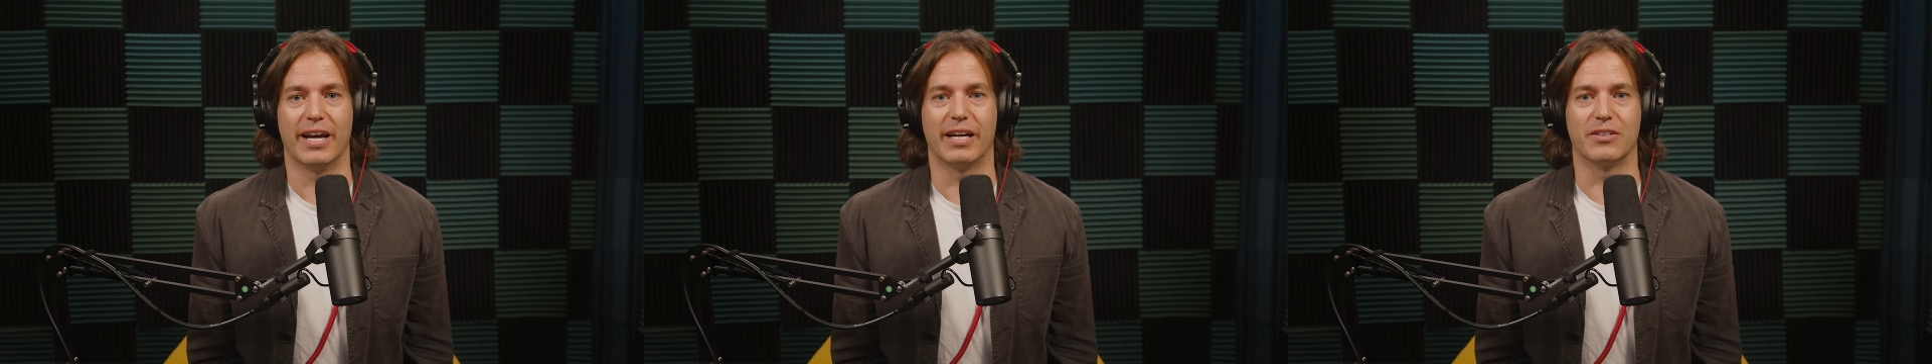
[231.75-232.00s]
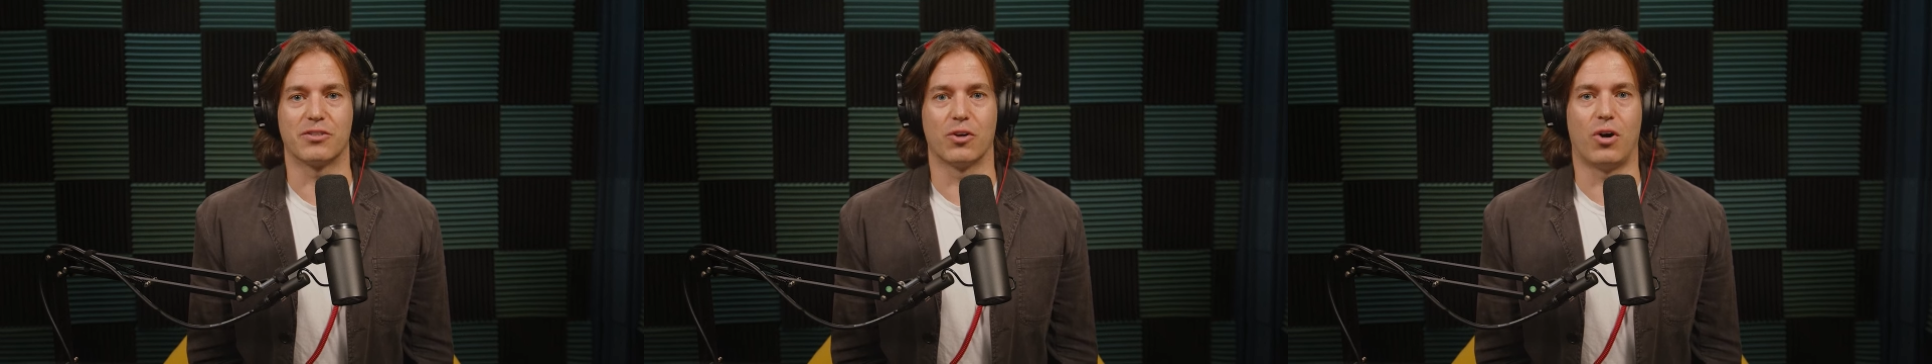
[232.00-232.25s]

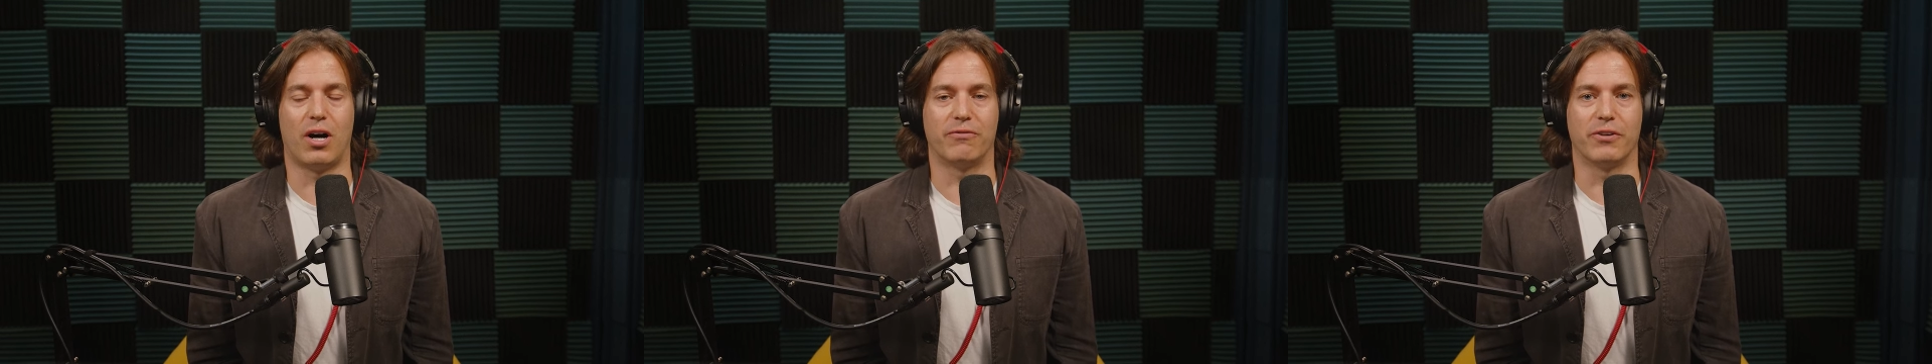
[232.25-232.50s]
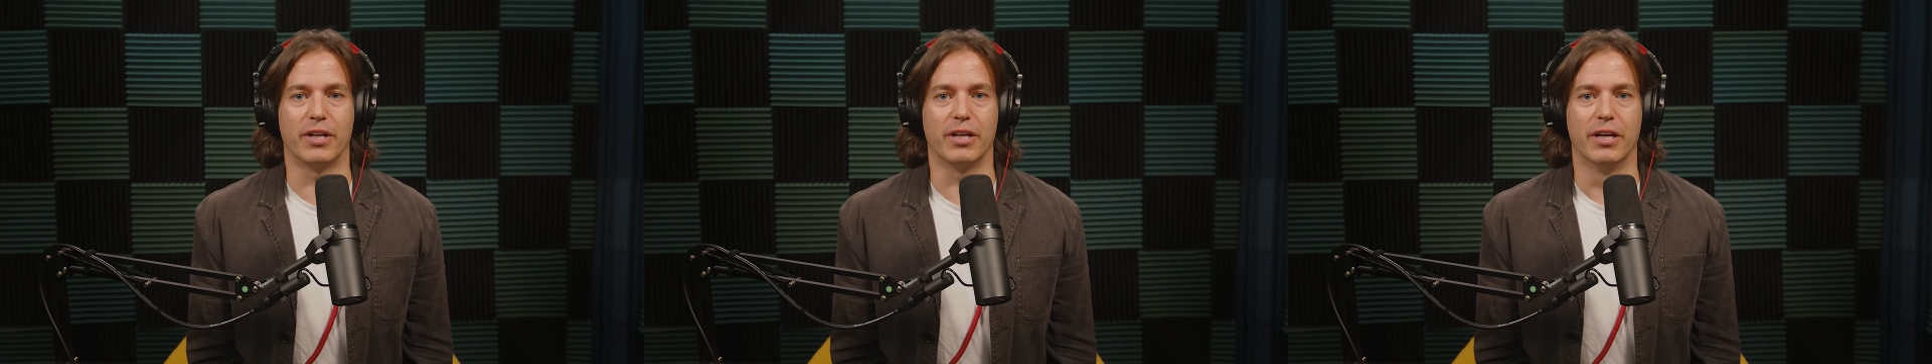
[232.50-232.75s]
And so
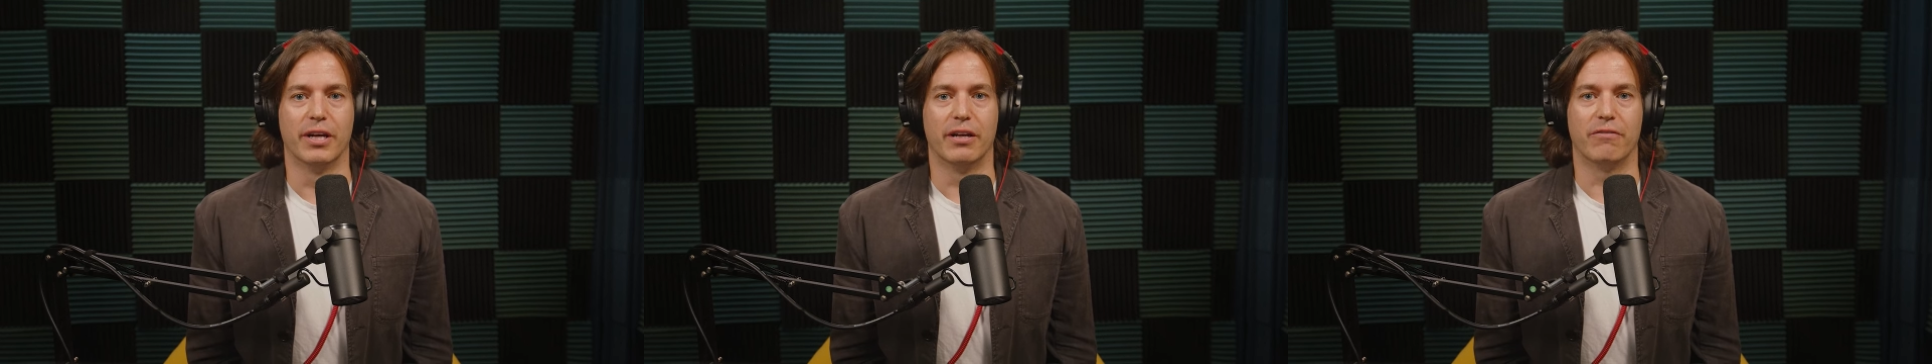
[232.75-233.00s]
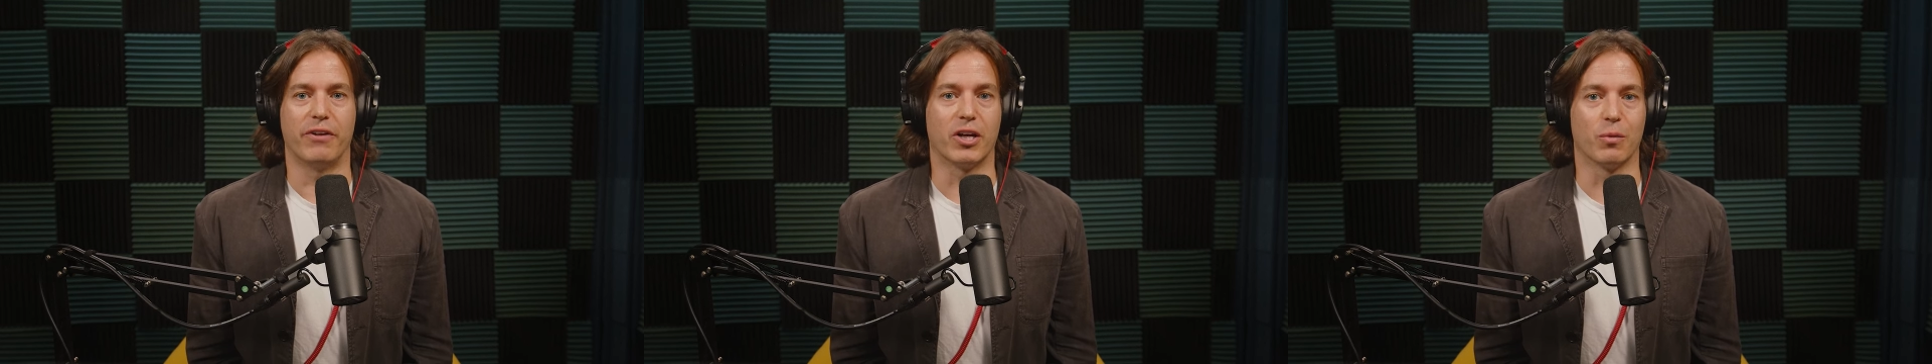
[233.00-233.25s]
often,
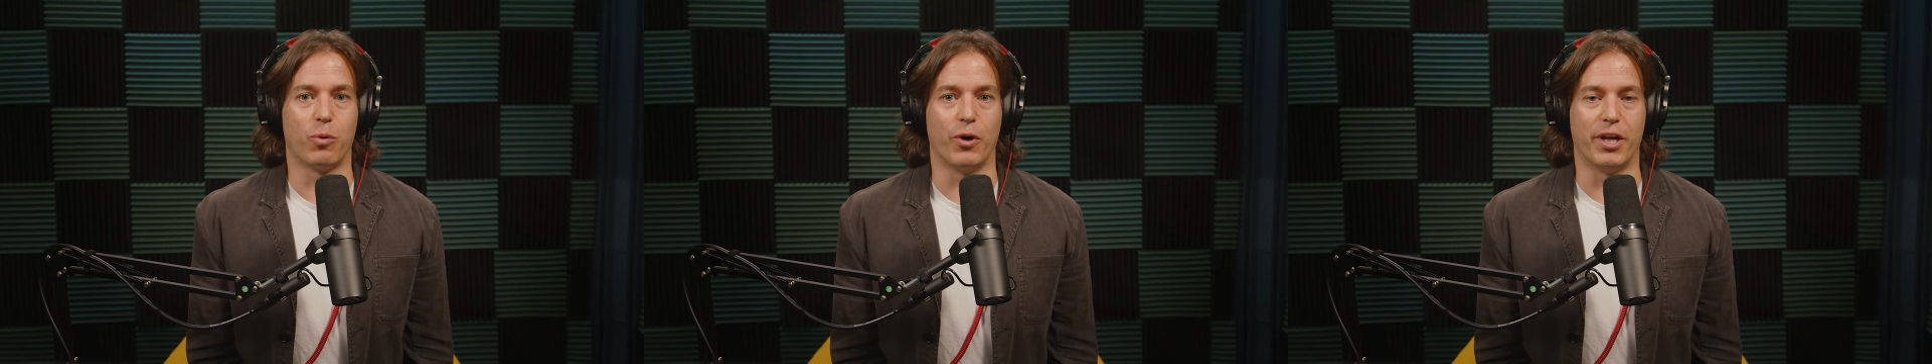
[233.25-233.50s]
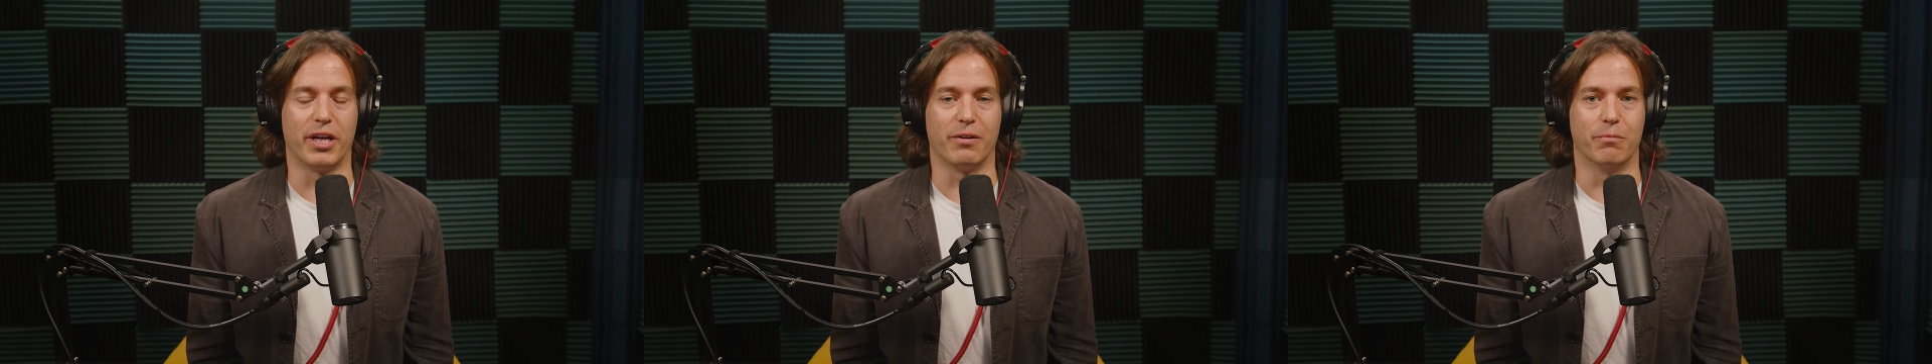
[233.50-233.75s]
finger
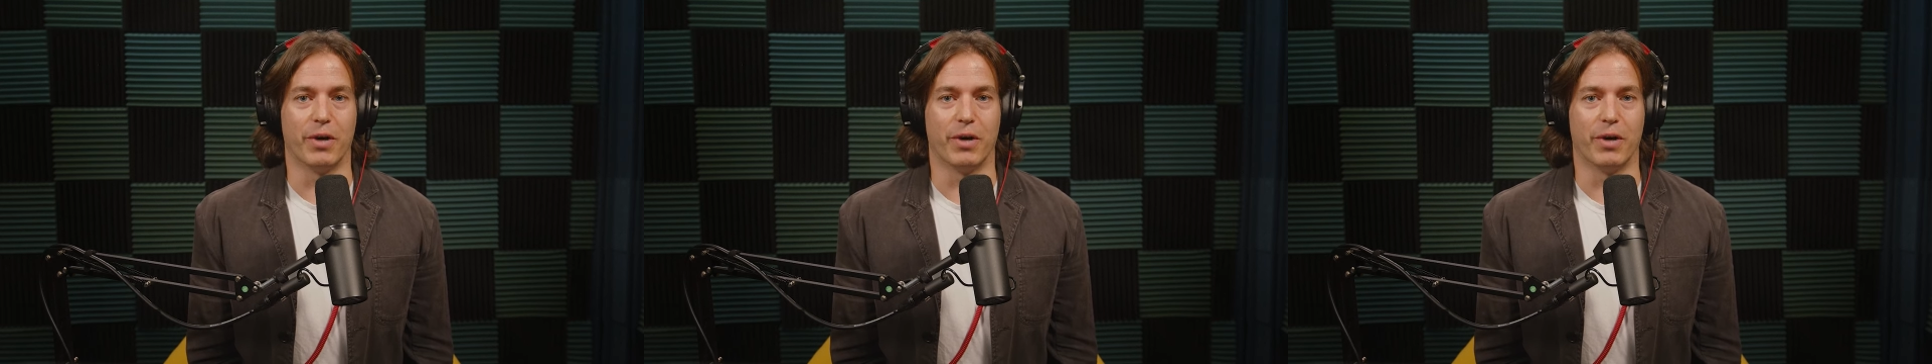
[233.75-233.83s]
pointing